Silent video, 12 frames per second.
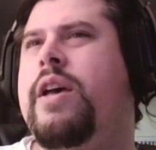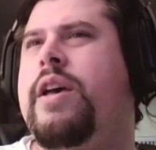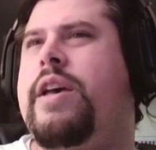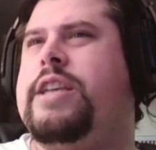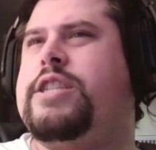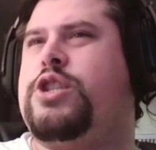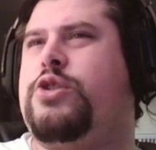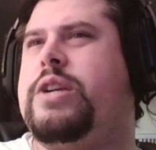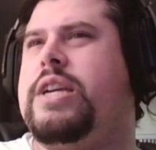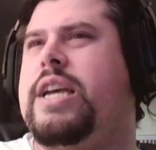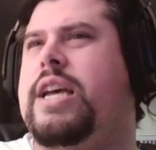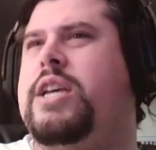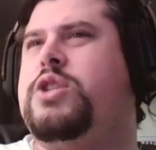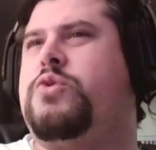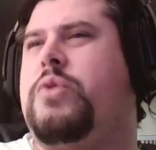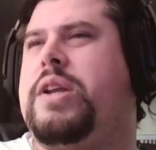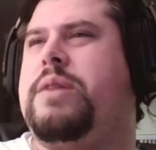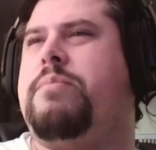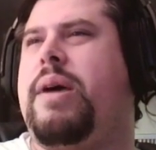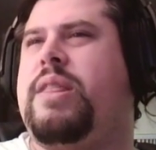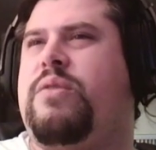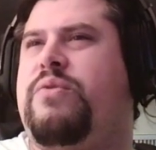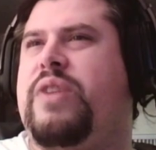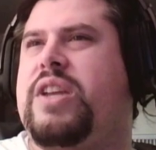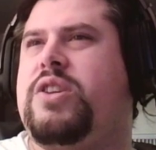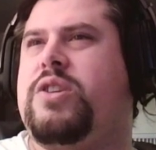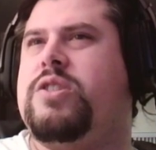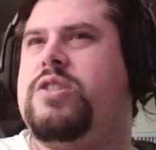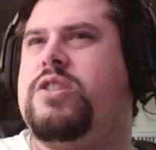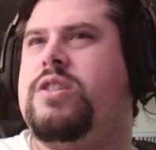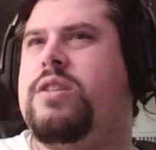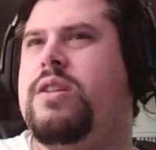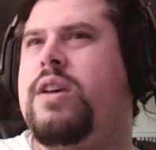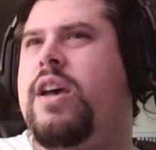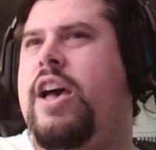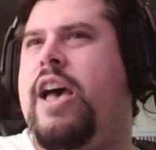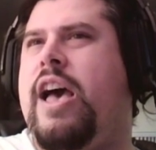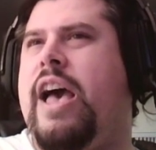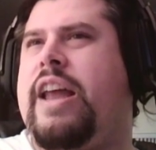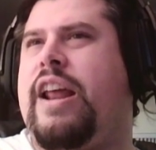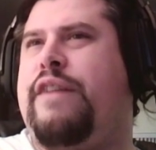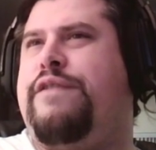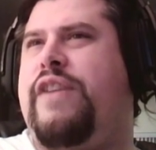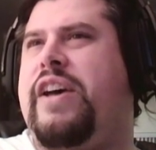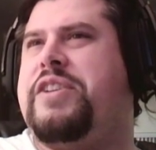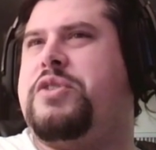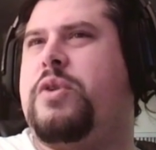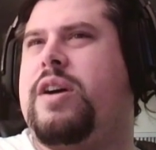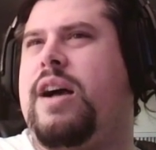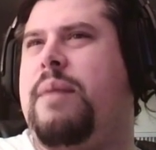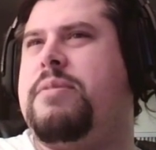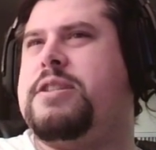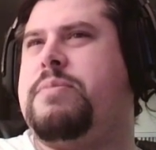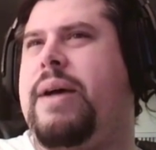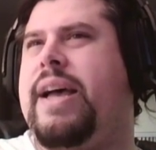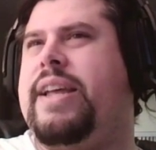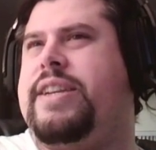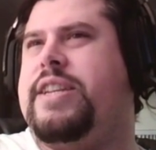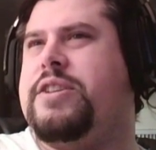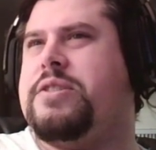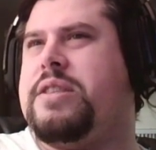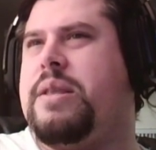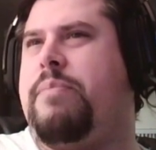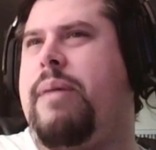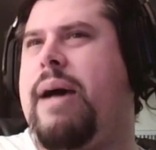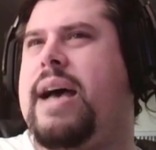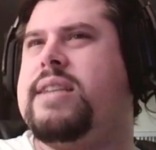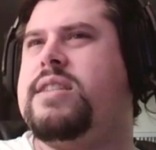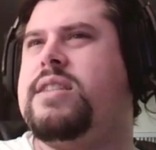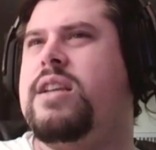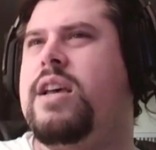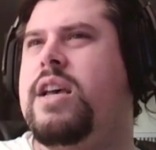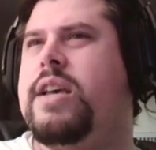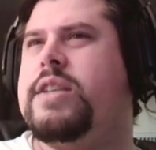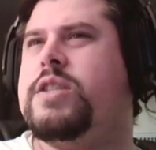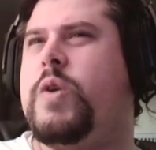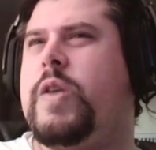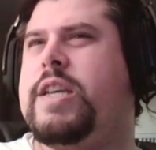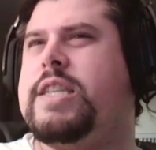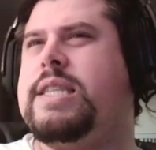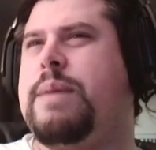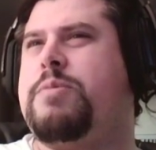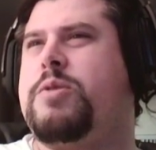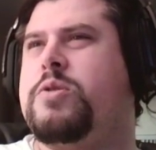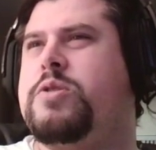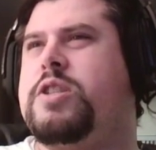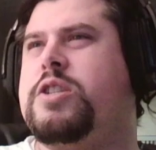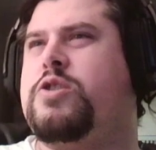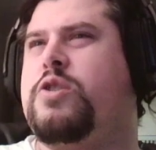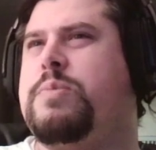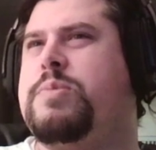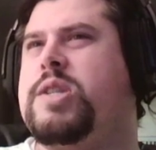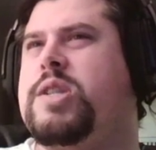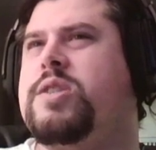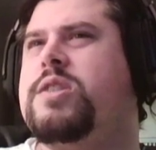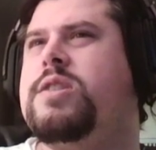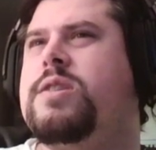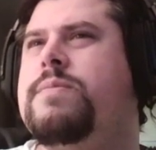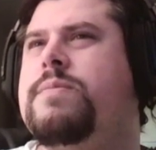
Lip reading: History is written by the victors, and I failed to accomplish my ideals in the past, so I'll accept those descriptions.